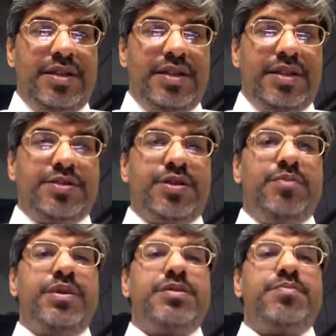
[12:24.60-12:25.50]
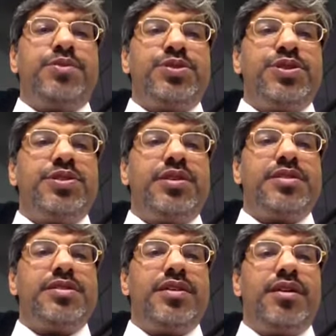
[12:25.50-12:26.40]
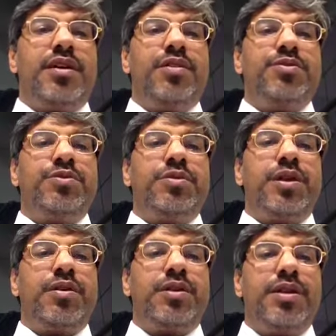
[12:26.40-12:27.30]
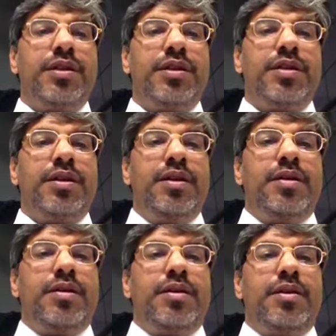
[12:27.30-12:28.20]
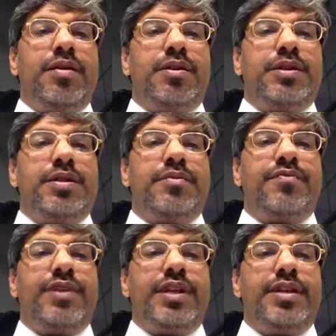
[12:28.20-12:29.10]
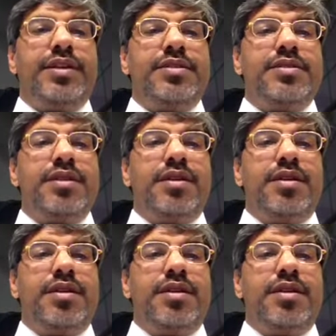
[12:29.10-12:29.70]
there should be procedures, how to record the audit findings,